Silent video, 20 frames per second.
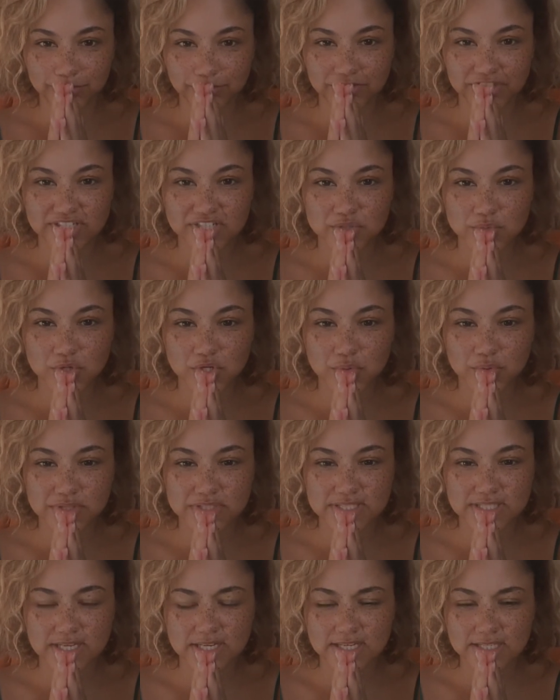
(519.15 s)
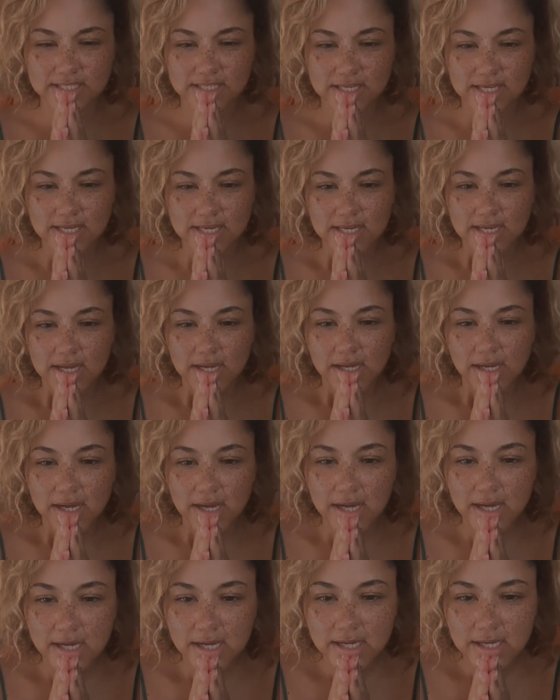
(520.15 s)
finish what you were saying.
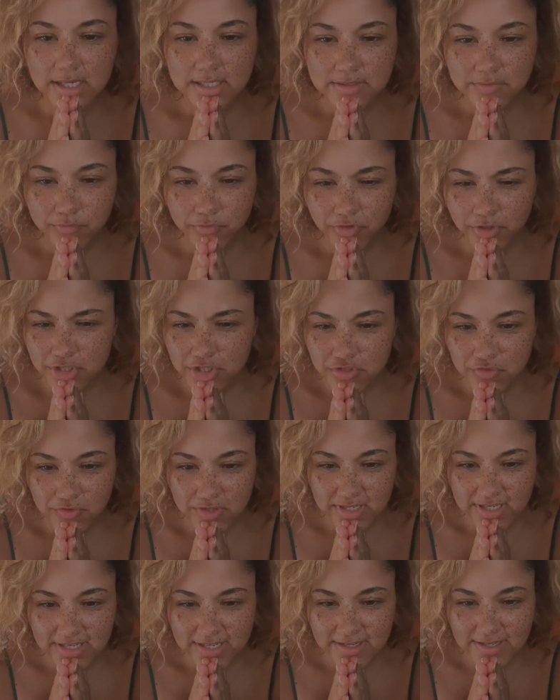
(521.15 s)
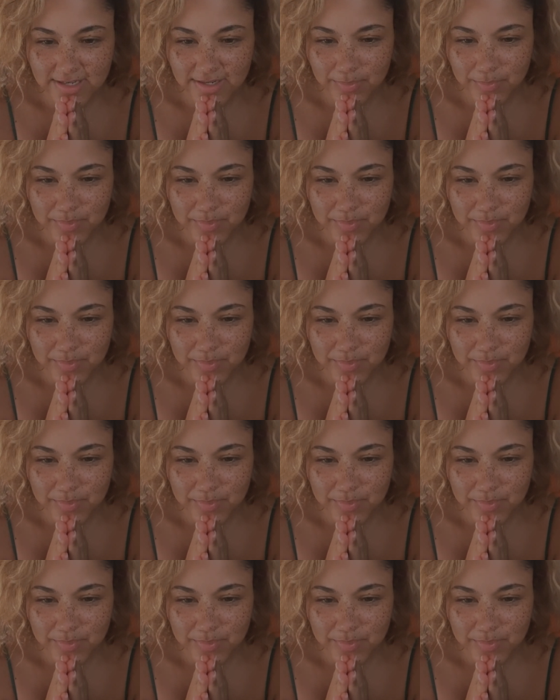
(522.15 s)
Finish reading it.